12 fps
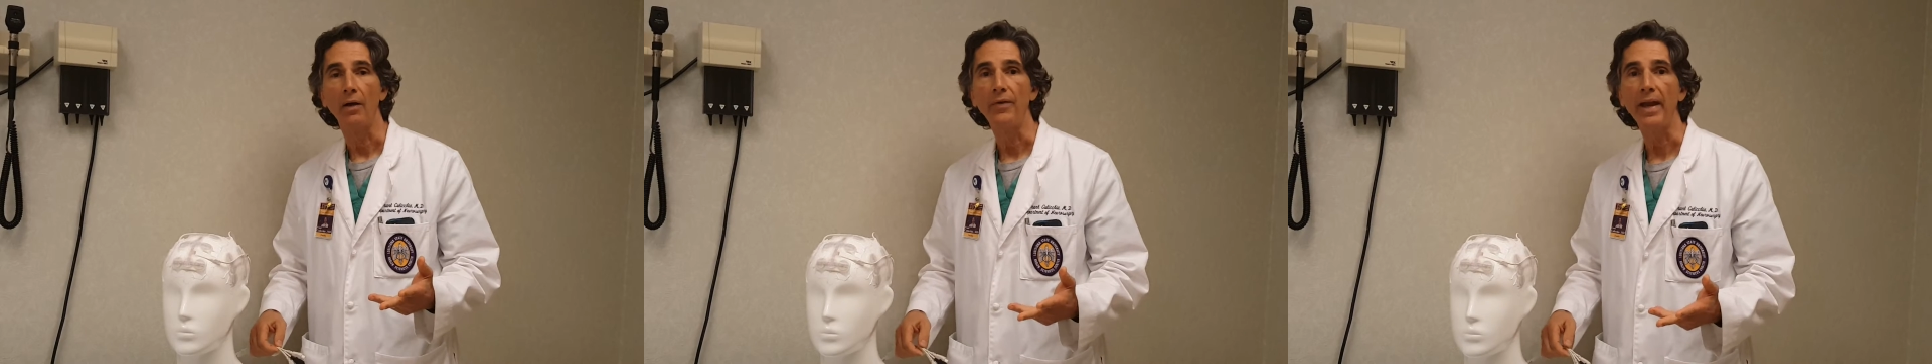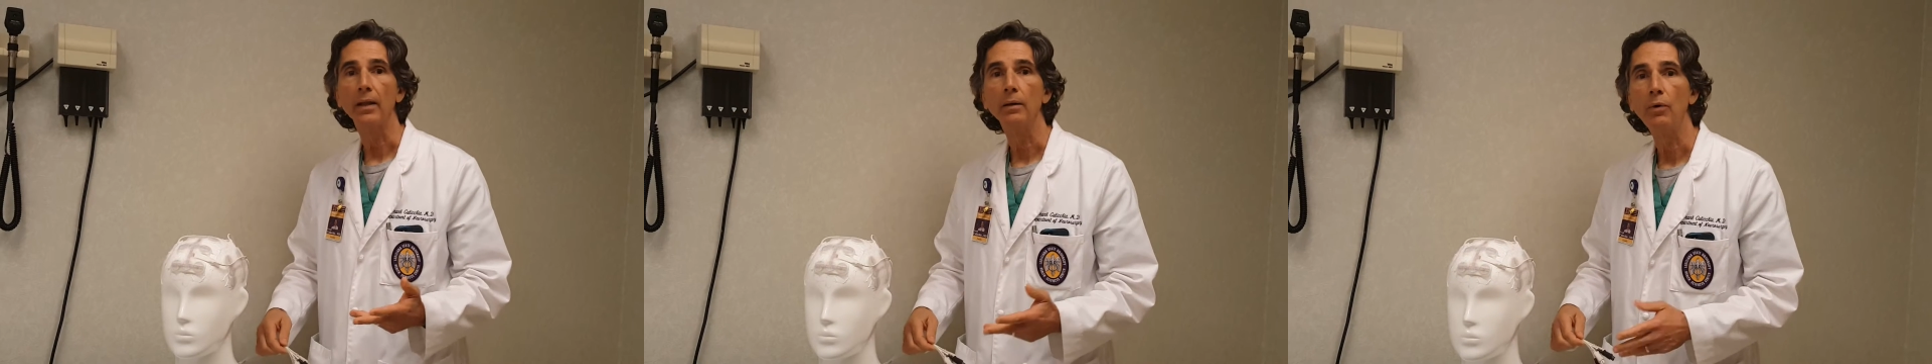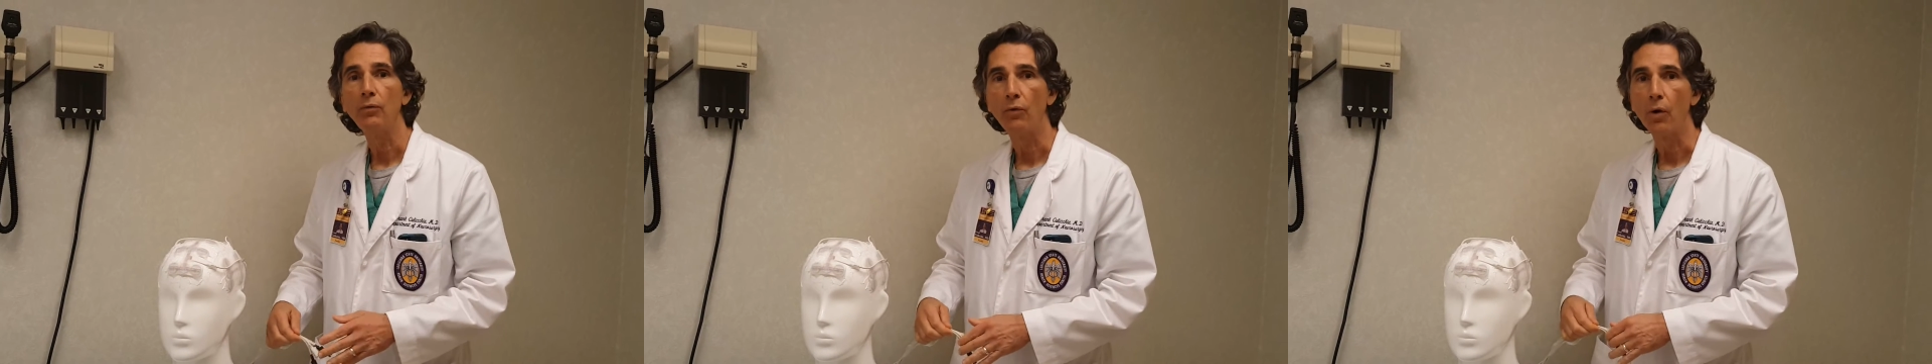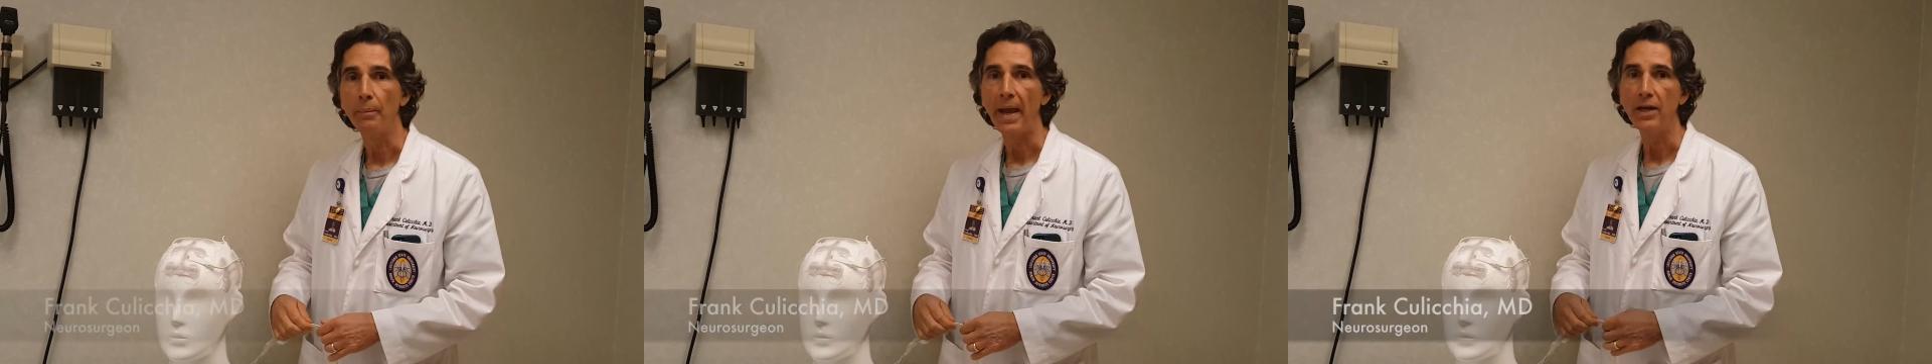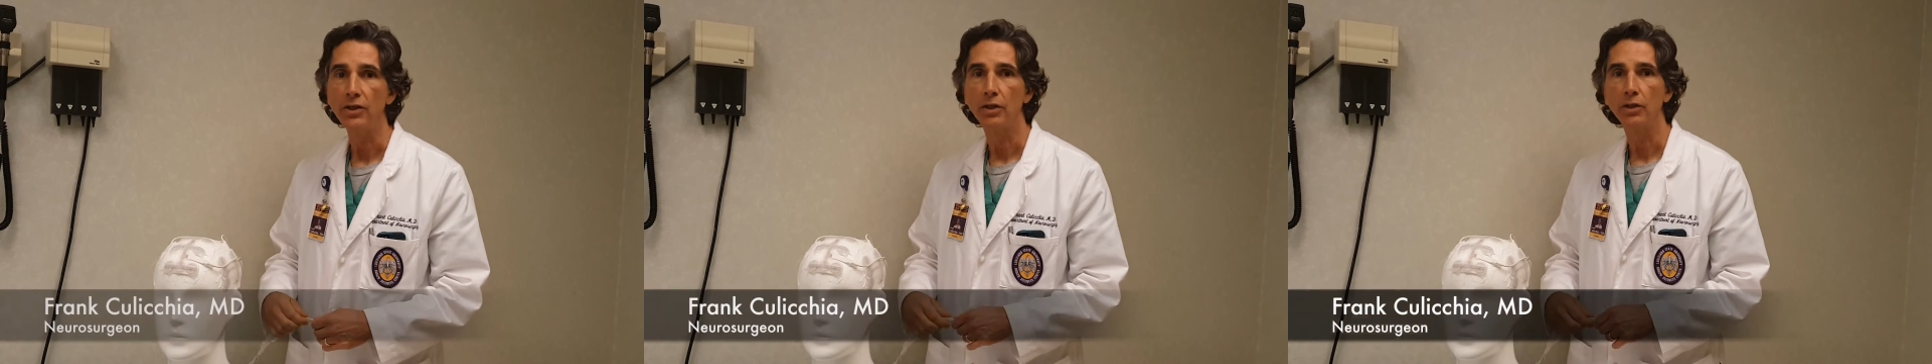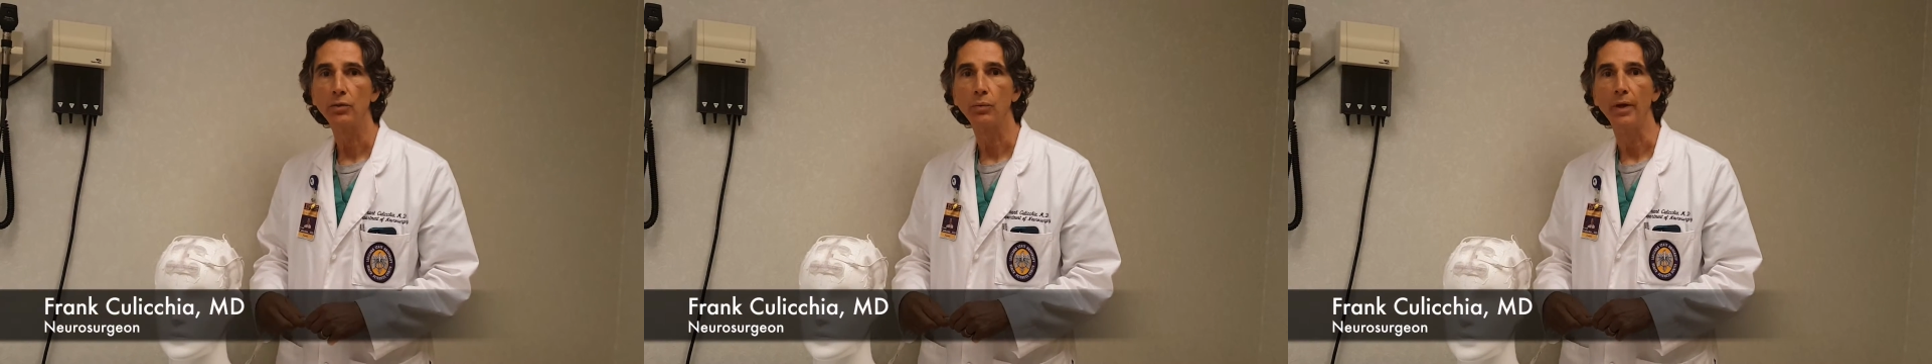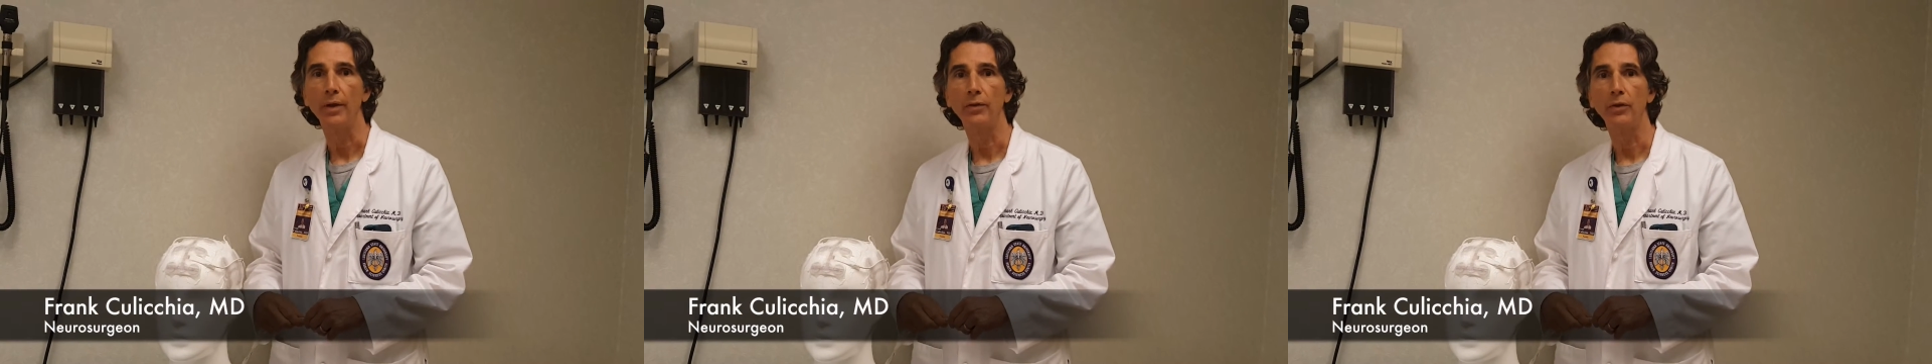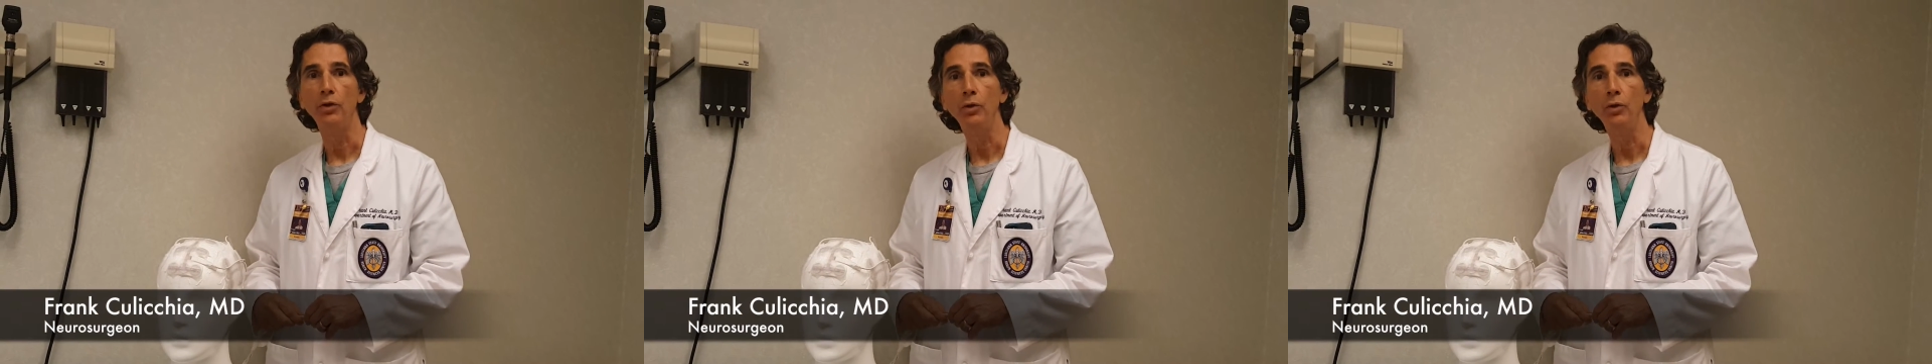available for patients with